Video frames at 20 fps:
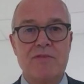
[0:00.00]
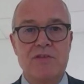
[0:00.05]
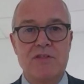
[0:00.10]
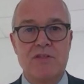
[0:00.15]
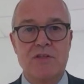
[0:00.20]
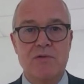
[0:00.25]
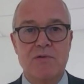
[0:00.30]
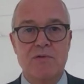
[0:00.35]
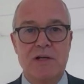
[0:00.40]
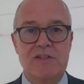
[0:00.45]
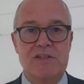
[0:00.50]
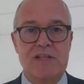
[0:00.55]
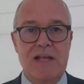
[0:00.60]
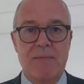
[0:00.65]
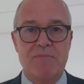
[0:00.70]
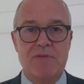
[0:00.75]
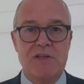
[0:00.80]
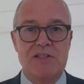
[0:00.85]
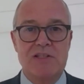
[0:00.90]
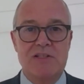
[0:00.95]
to
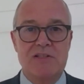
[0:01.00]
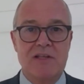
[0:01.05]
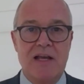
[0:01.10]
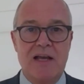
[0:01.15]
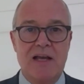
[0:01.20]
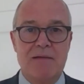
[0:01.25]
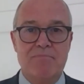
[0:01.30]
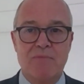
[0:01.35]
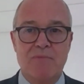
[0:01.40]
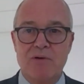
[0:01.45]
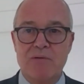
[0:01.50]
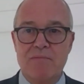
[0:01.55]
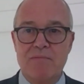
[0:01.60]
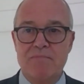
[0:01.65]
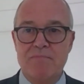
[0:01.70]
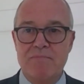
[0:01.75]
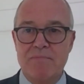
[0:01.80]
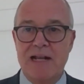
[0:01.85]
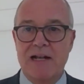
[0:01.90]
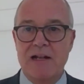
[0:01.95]
accept this
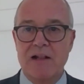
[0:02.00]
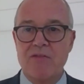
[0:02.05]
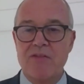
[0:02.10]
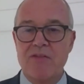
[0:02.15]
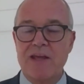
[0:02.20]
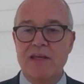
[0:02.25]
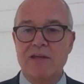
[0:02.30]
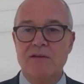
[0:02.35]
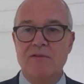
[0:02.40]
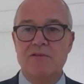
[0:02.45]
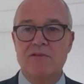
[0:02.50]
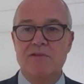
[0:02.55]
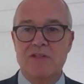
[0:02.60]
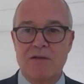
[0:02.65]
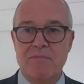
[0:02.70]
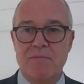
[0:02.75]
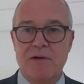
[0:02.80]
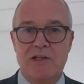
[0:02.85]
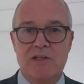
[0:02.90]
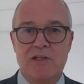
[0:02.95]
medal. Thank you so
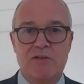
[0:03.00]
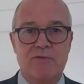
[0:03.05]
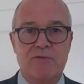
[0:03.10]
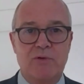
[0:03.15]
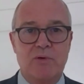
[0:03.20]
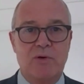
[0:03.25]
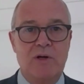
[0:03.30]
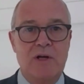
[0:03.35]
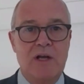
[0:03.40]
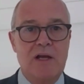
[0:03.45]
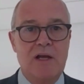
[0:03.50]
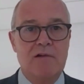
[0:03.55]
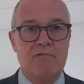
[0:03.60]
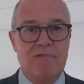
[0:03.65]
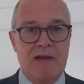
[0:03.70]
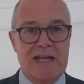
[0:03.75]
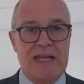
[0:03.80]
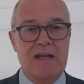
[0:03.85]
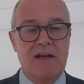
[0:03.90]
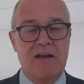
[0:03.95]
much for
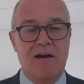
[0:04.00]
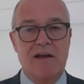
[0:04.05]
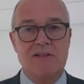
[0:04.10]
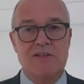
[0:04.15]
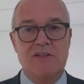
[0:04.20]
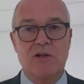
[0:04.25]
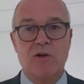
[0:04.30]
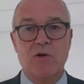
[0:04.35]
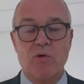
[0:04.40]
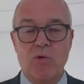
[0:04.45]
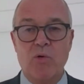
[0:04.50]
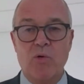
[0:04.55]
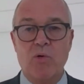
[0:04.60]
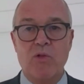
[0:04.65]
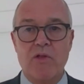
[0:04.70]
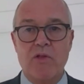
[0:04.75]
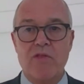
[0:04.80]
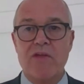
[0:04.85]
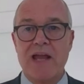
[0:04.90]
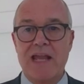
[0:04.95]
recognising all
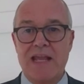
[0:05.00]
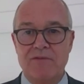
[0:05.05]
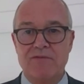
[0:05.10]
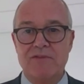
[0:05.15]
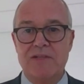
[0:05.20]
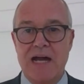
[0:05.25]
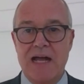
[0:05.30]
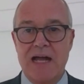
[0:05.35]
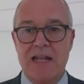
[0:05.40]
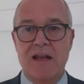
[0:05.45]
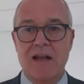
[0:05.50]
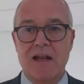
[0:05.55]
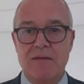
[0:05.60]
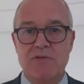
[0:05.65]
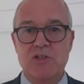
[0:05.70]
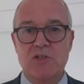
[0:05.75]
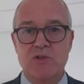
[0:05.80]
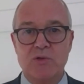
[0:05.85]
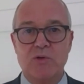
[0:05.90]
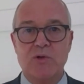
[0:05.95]
that they have done. And I'm
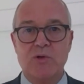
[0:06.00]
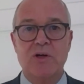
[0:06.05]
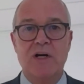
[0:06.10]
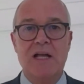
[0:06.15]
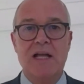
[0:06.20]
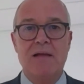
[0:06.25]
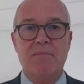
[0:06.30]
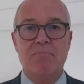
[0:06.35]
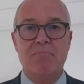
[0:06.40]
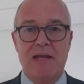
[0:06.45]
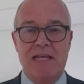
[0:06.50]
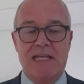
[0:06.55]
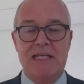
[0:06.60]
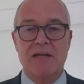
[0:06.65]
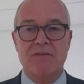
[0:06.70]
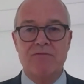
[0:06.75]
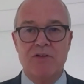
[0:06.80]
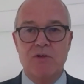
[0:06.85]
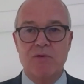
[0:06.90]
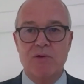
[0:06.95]
sure many
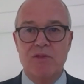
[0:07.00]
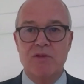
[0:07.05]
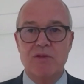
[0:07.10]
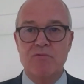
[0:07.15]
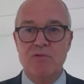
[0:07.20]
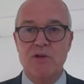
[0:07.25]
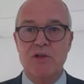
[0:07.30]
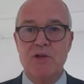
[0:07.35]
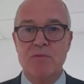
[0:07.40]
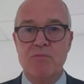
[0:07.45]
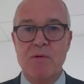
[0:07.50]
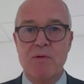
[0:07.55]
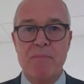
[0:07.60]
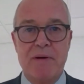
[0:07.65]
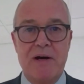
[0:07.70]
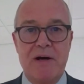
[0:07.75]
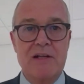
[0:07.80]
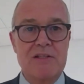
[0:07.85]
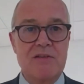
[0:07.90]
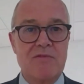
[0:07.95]
of you in the room were
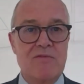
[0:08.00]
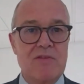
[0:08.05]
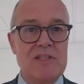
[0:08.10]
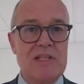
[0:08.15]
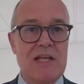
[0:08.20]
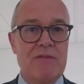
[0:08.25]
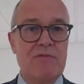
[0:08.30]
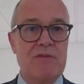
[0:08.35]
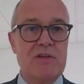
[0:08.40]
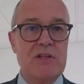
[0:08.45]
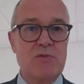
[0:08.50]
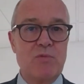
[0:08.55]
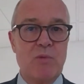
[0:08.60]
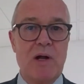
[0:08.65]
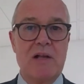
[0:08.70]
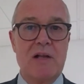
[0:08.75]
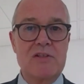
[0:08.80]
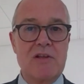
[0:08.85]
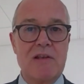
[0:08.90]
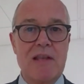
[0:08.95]
part of this effort as
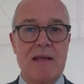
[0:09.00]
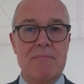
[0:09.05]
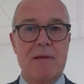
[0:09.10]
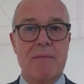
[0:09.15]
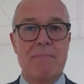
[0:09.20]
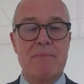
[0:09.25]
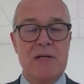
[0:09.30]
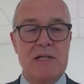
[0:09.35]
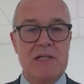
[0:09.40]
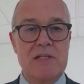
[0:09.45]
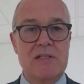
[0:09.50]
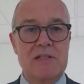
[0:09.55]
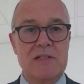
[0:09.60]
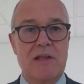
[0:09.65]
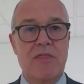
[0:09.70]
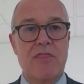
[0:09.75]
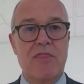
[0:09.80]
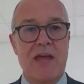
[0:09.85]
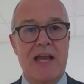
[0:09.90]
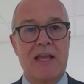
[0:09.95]
well. So let me
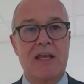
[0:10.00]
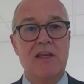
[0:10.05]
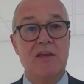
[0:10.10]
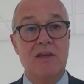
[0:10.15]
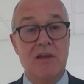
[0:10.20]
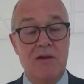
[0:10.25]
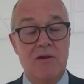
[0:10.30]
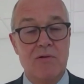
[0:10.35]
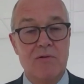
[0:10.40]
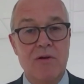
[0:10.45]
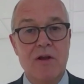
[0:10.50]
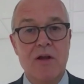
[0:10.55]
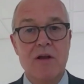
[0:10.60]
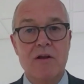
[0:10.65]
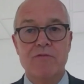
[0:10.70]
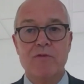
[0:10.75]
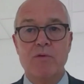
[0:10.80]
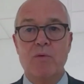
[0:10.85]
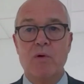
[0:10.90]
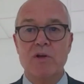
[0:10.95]
personally thank you
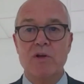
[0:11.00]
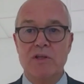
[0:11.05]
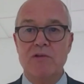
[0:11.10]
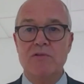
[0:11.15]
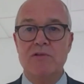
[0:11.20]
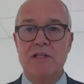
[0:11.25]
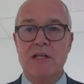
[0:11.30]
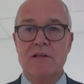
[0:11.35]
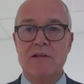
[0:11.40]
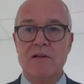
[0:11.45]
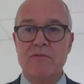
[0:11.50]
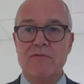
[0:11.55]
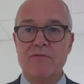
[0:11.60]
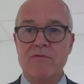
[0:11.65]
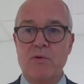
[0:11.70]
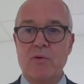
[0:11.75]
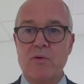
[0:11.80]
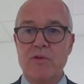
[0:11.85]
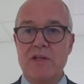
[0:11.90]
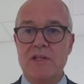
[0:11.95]
for what you did
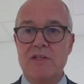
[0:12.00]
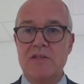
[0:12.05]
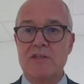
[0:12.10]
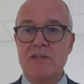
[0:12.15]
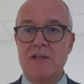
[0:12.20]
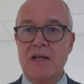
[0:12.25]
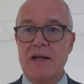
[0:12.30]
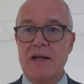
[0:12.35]
for this